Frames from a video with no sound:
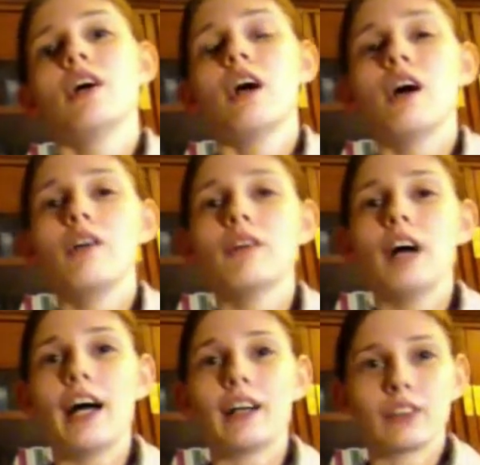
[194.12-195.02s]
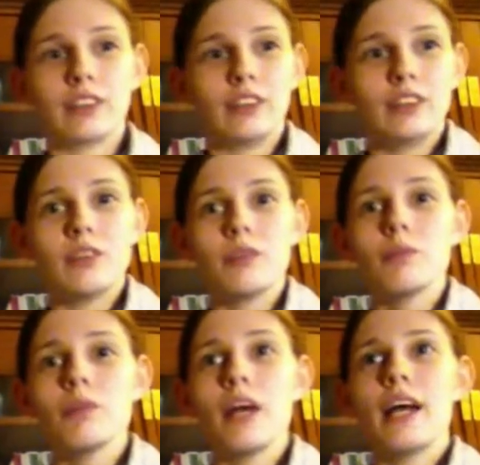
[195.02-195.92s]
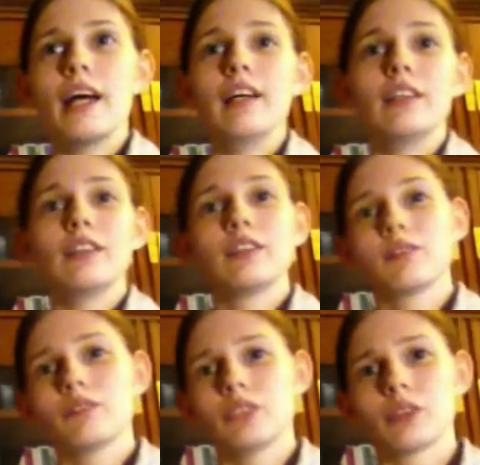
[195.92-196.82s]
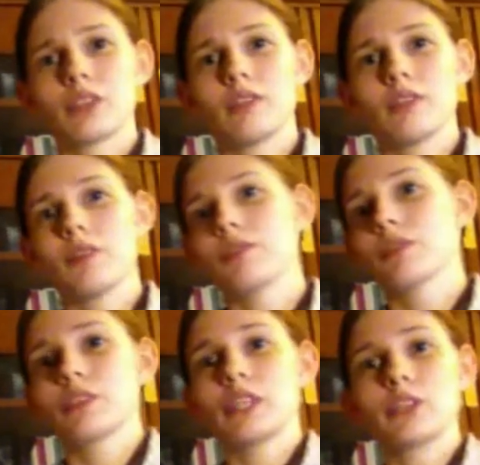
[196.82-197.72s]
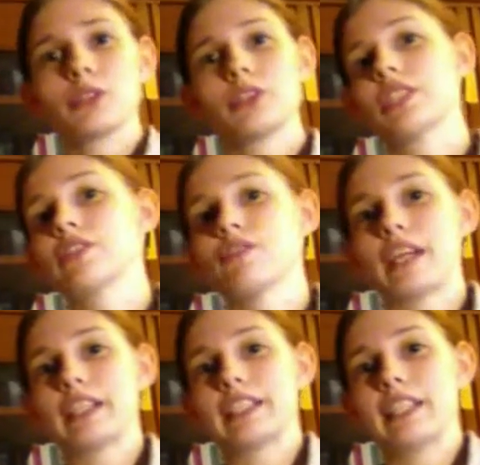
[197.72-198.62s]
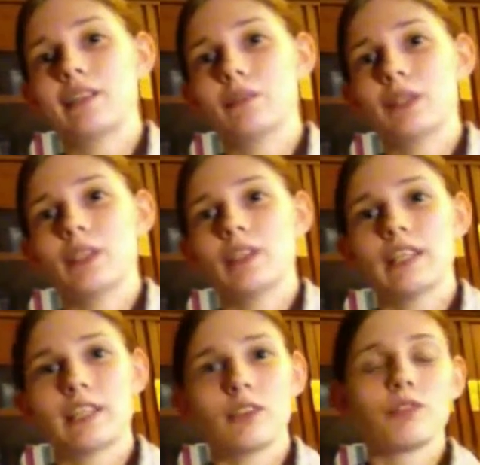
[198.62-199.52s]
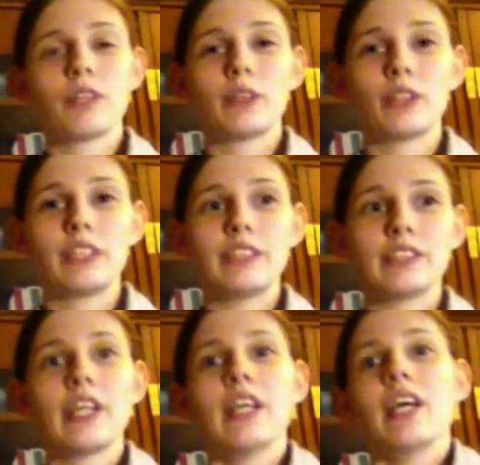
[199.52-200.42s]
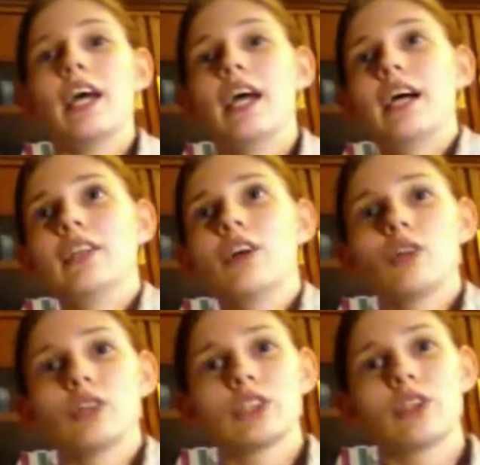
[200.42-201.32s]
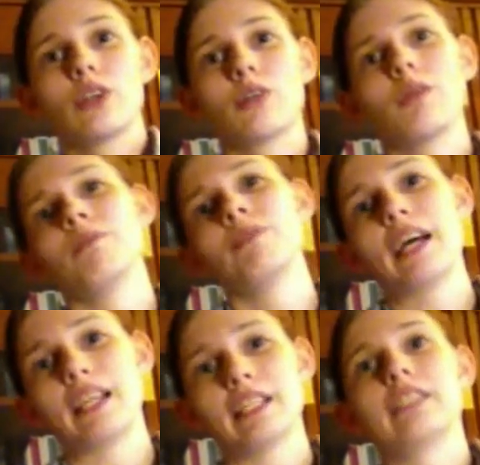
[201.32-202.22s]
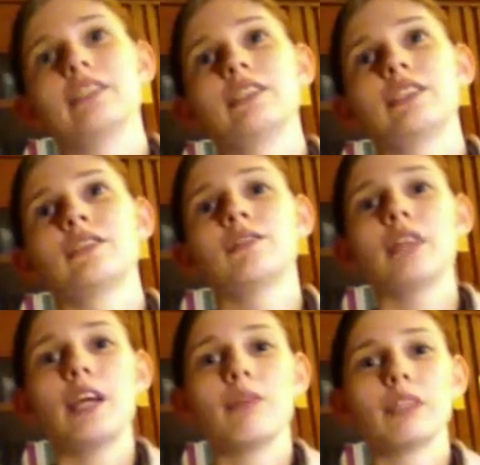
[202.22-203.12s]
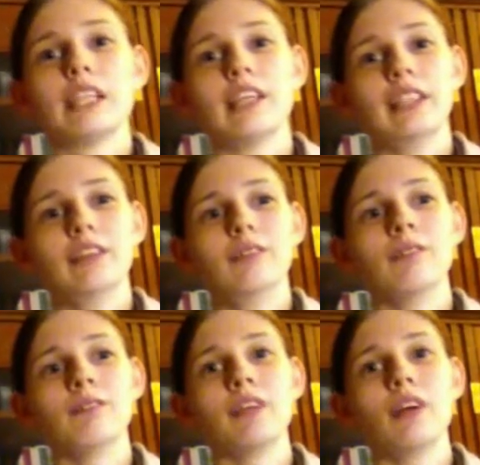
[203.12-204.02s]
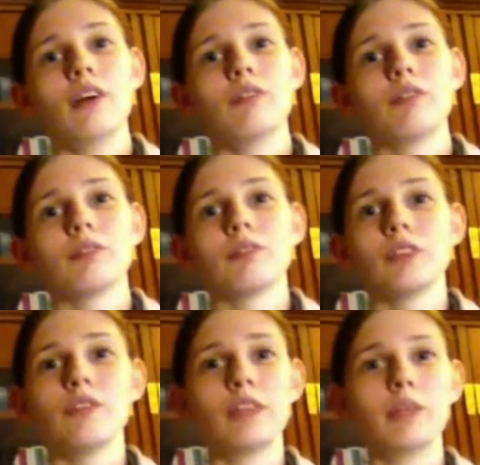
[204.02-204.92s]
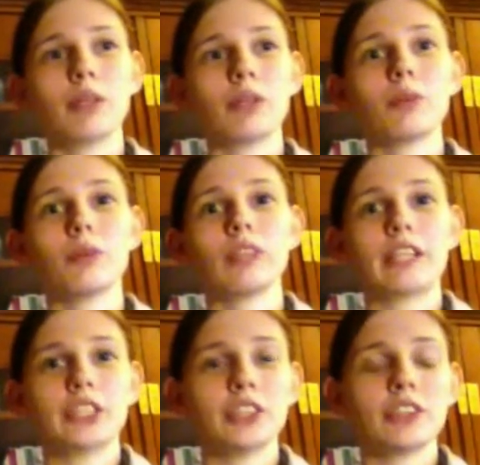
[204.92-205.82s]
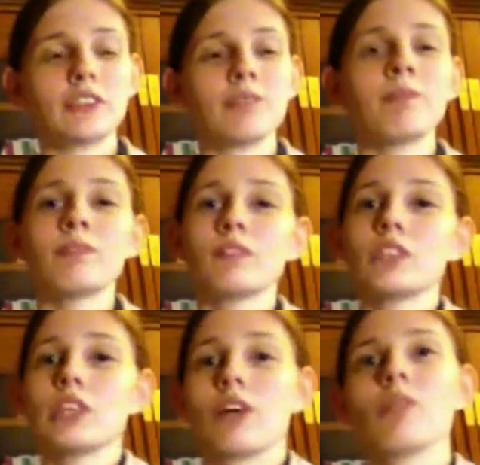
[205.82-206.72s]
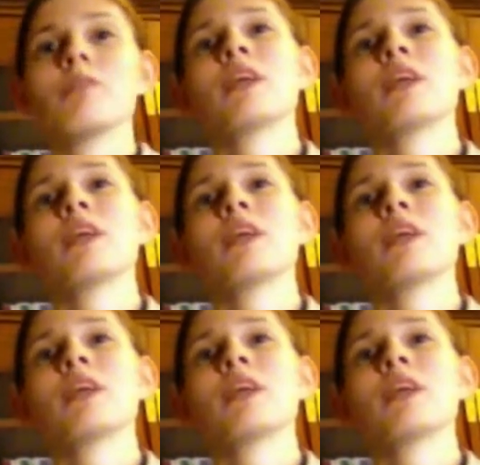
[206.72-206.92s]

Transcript: of Ireland, and sort of introduces the fantasy element that there are fairies, and also that it is a retelling of the Finn McCool legends. So,